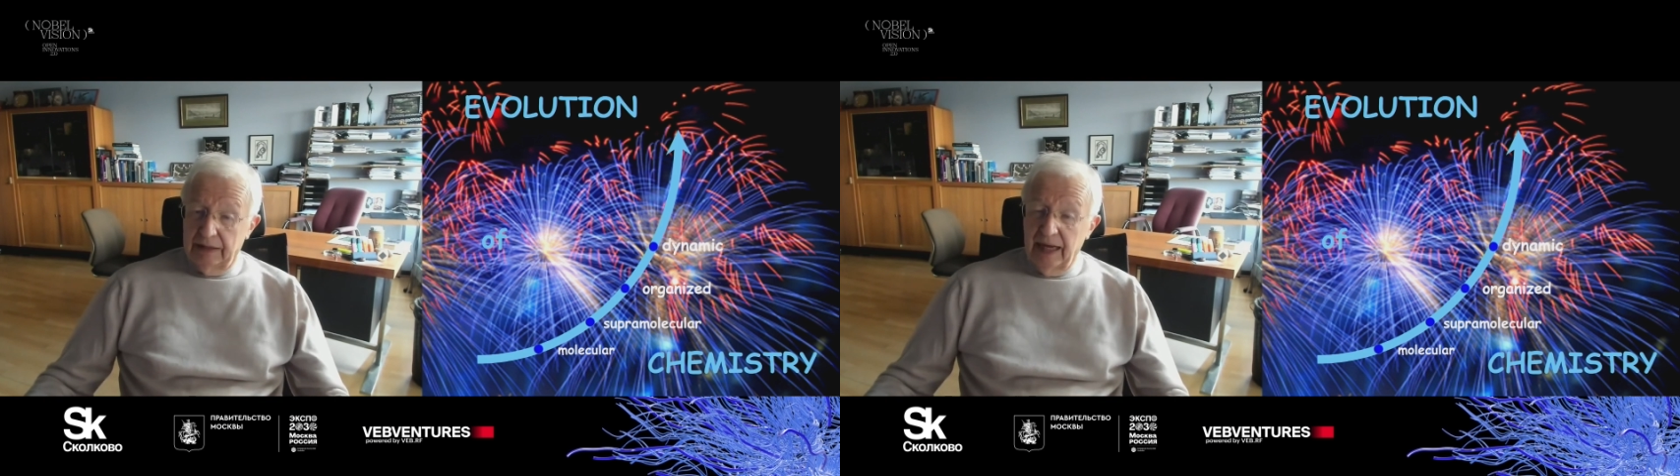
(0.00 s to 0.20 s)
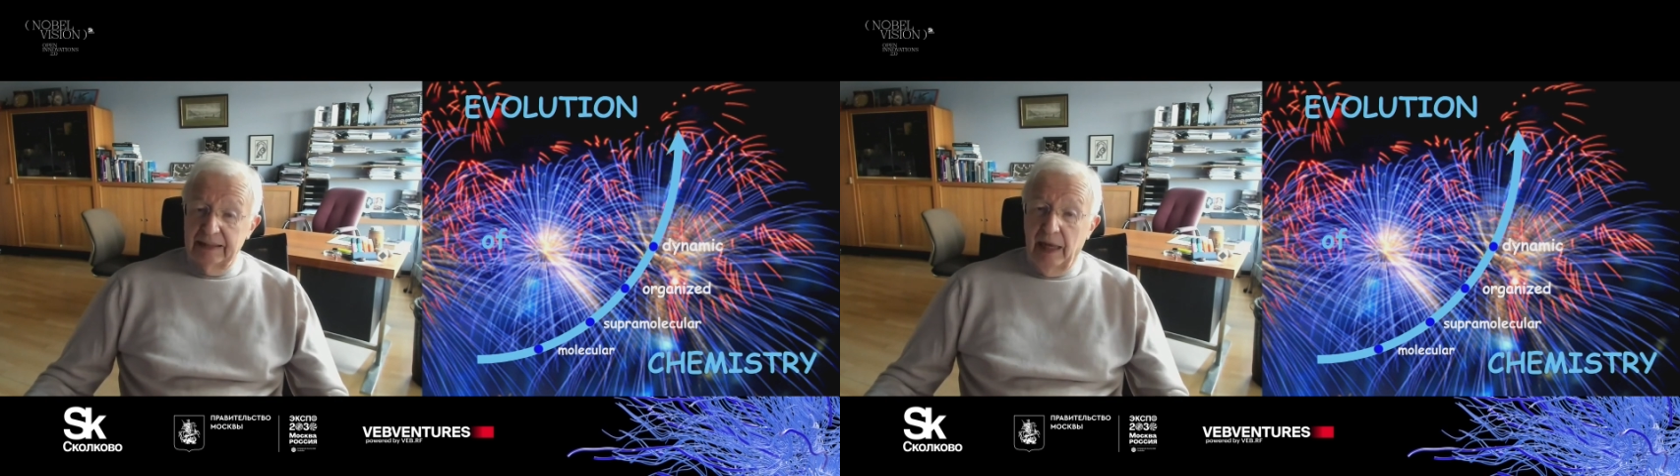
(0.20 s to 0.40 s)

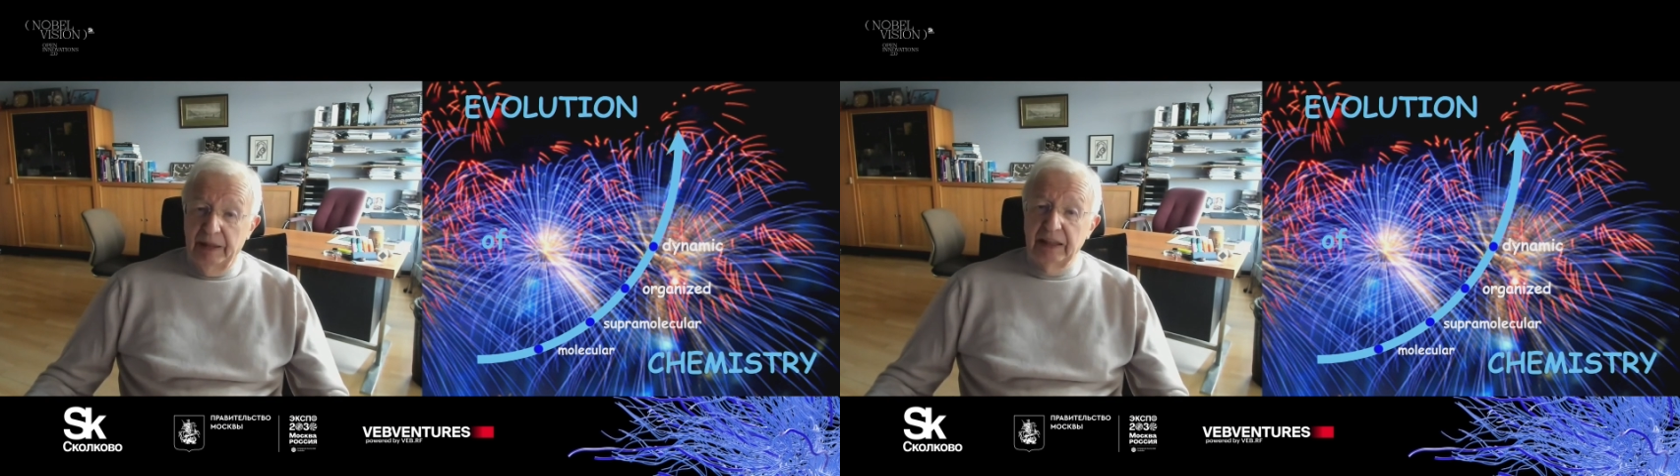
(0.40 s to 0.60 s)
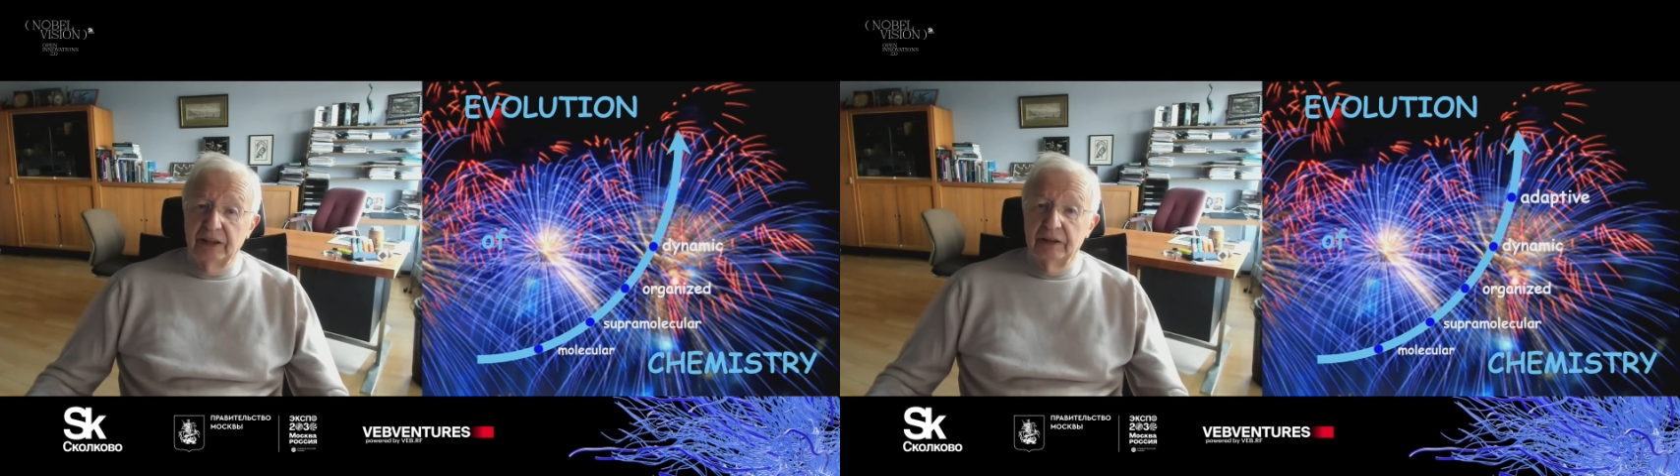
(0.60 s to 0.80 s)

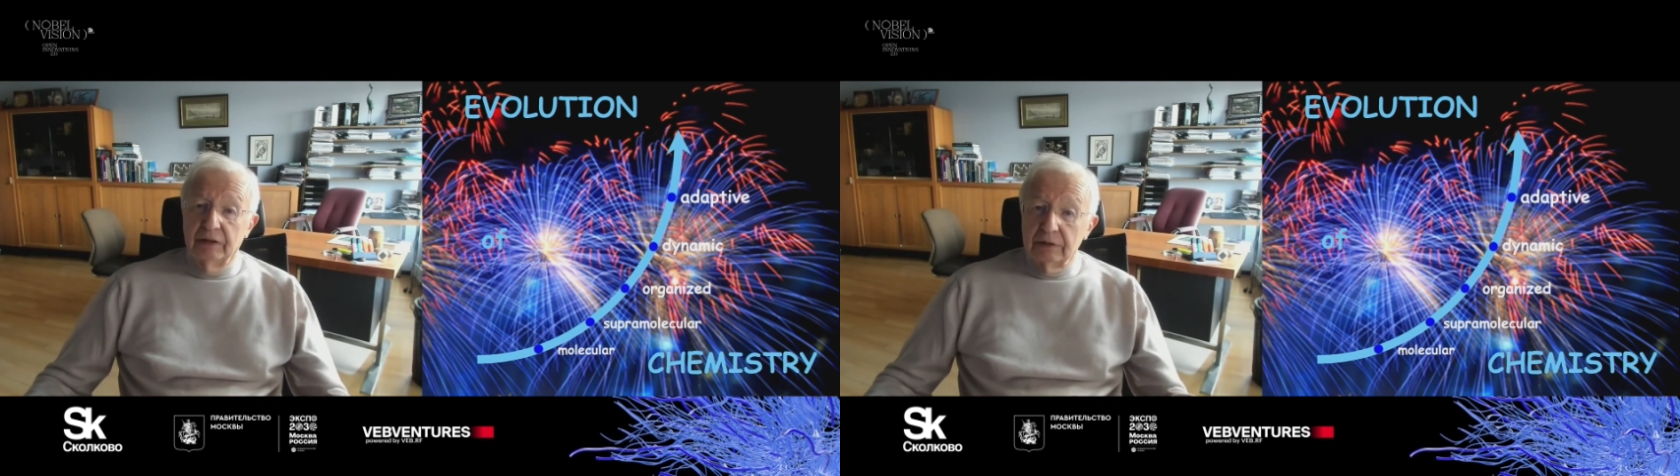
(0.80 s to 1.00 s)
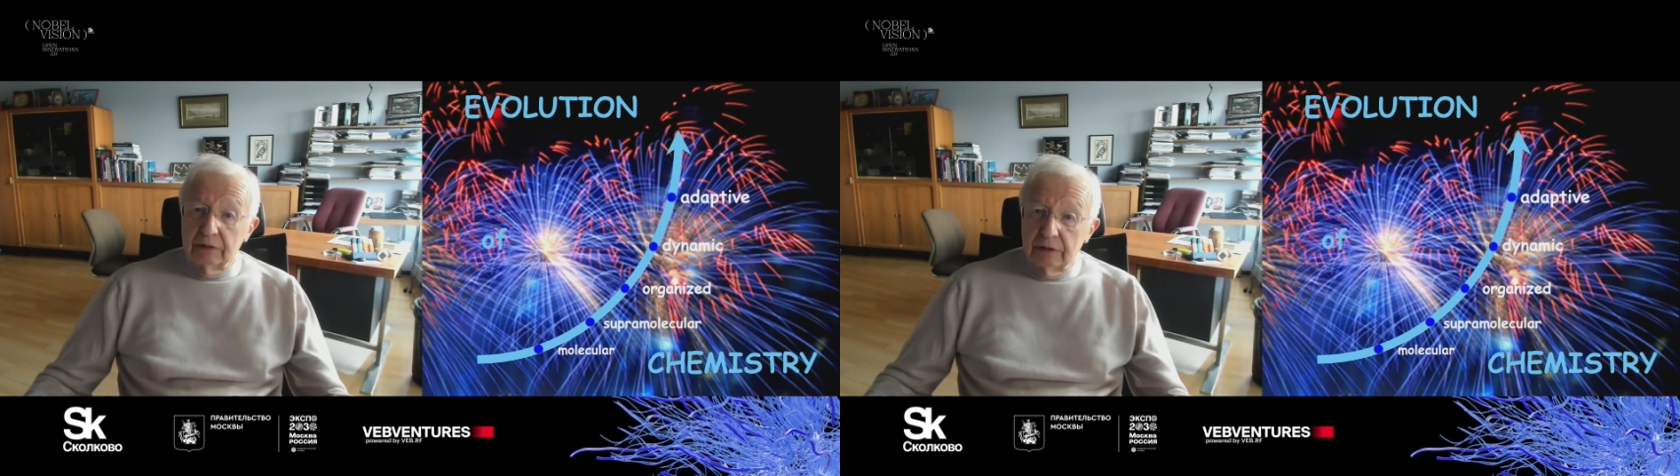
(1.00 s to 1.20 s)
dynamic,
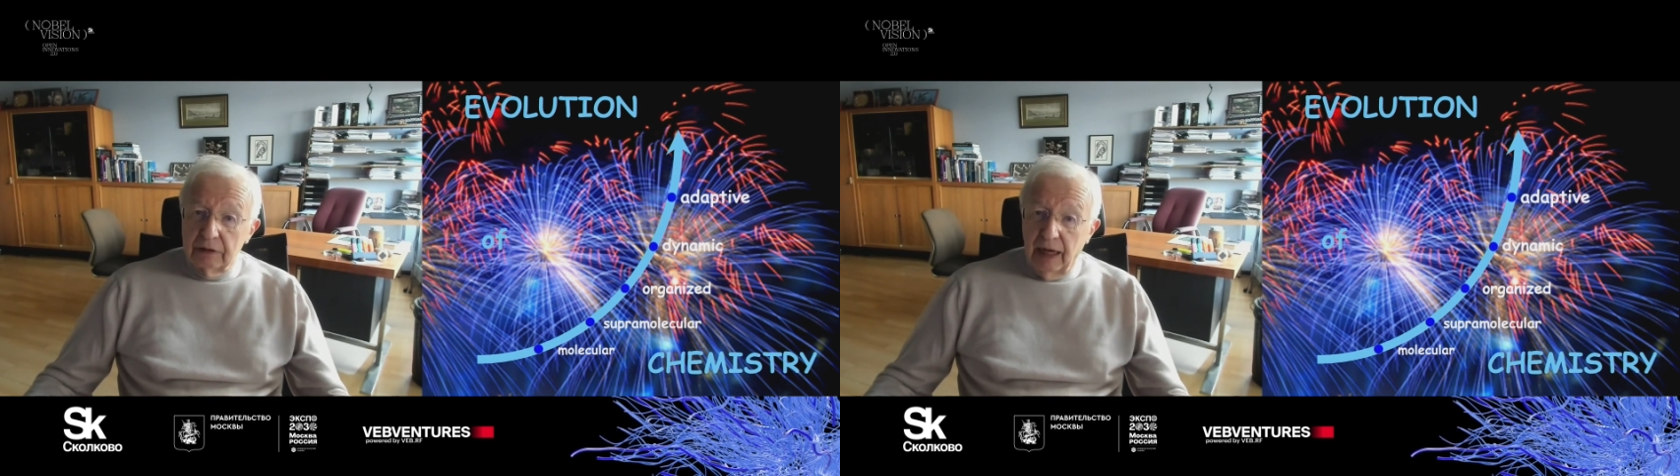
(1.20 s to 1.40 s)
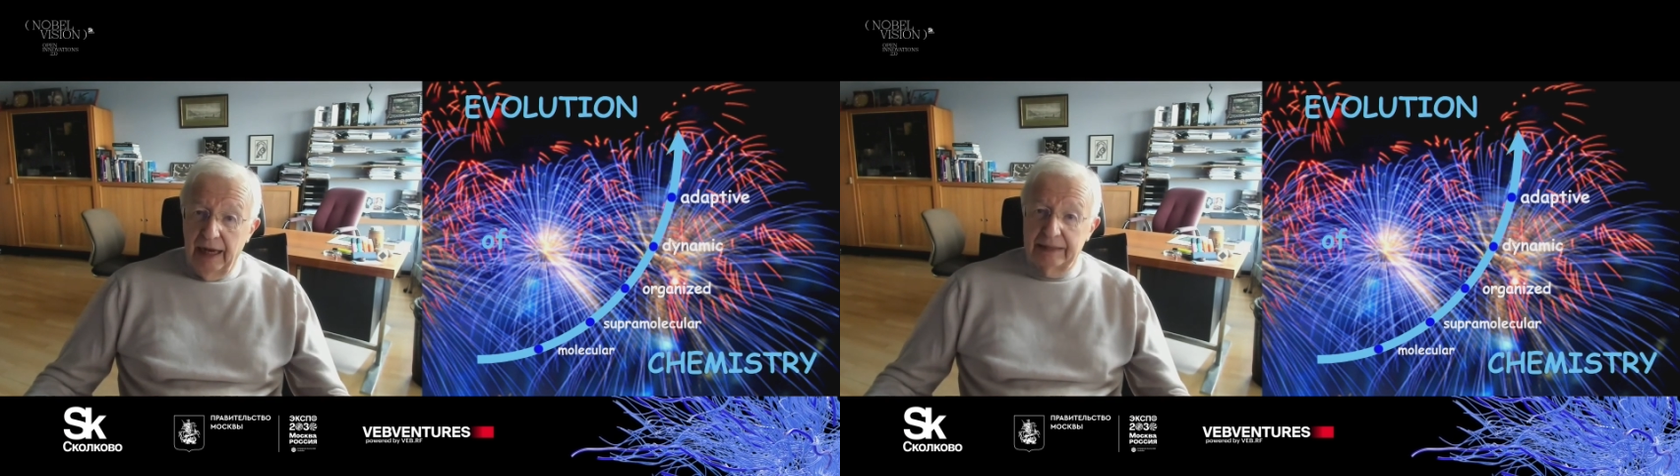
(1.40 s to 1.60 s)

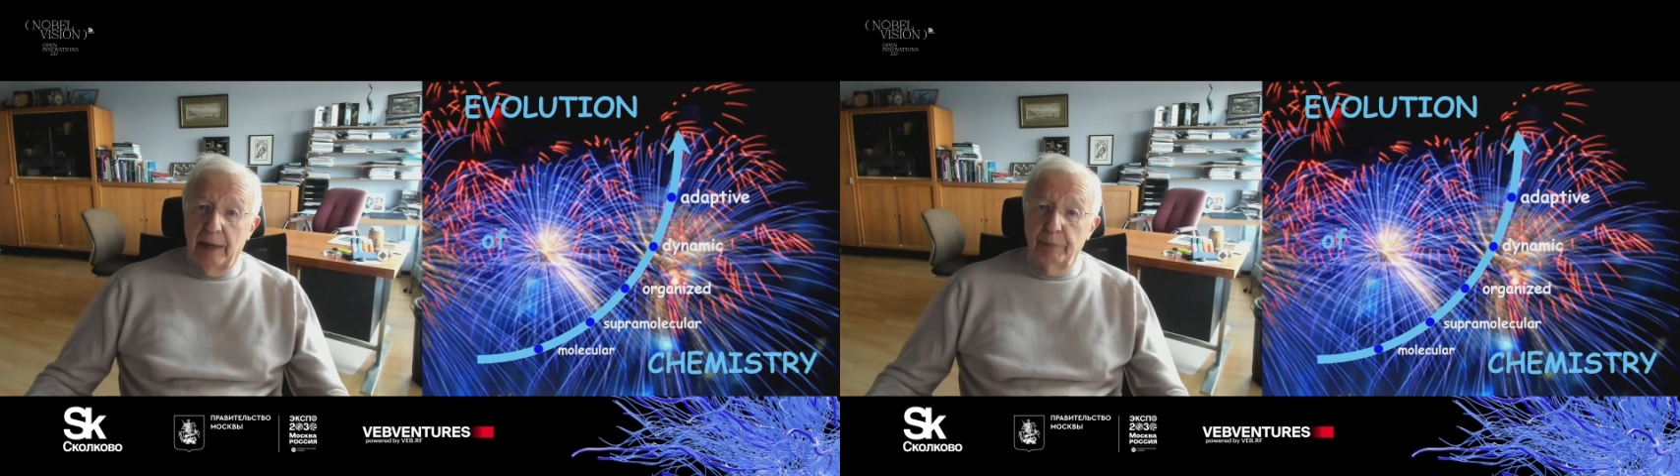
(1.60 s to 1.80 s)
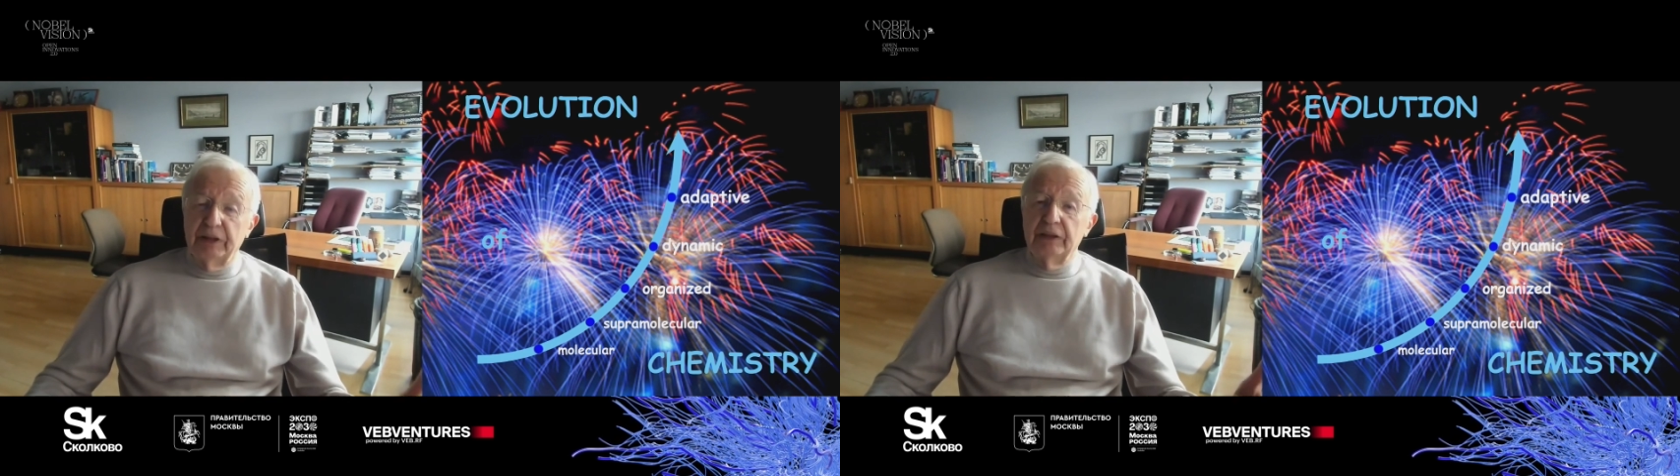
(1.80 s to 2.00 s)

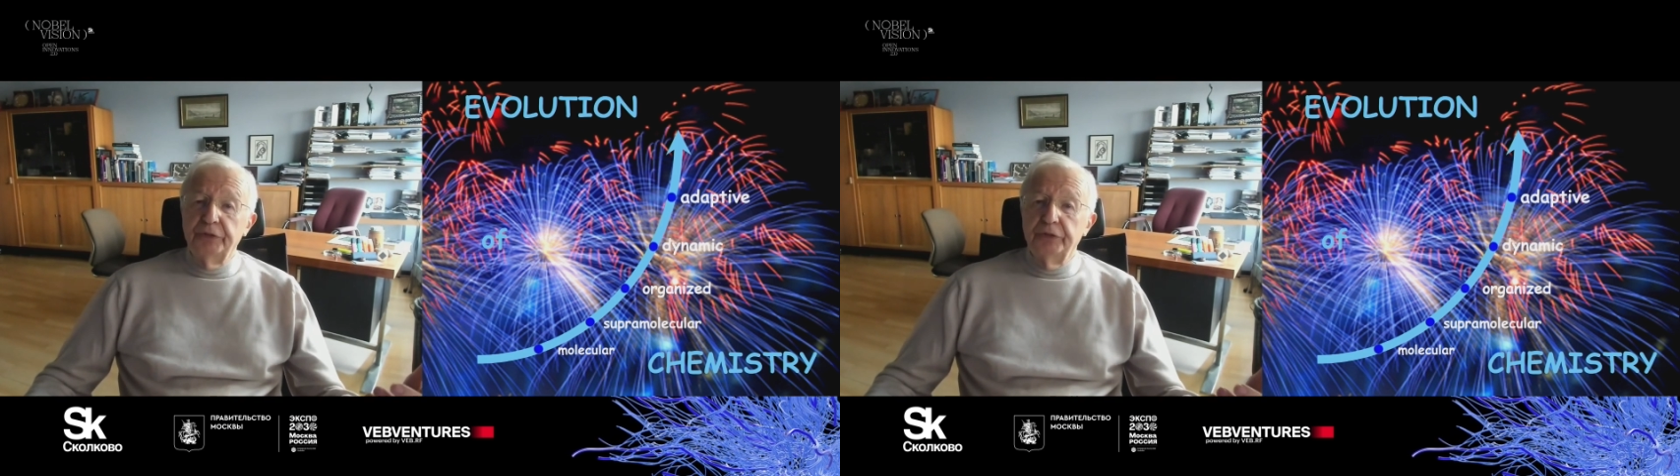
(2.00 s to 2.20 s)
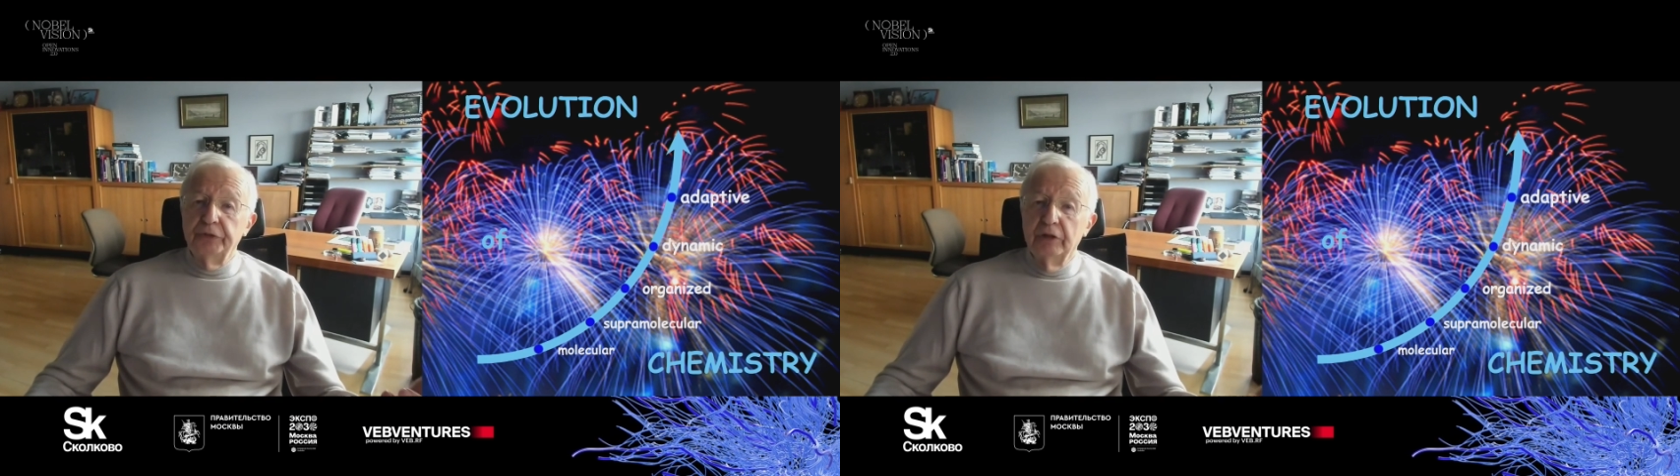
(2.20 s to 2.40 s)

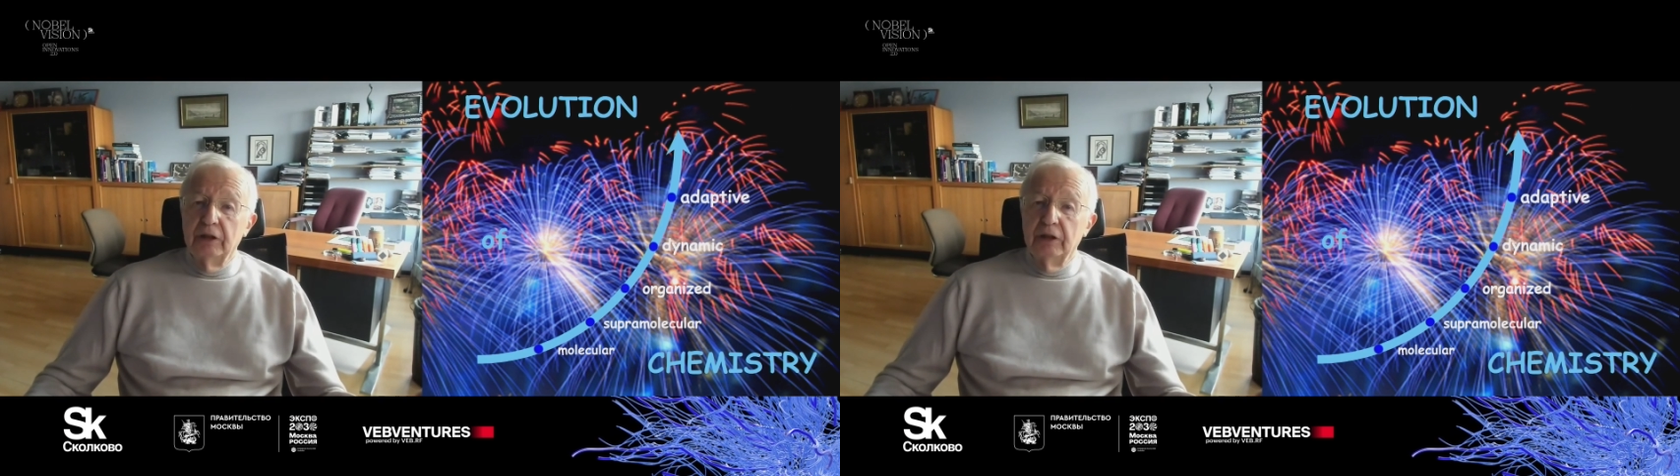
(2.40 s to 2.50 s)
adaptive,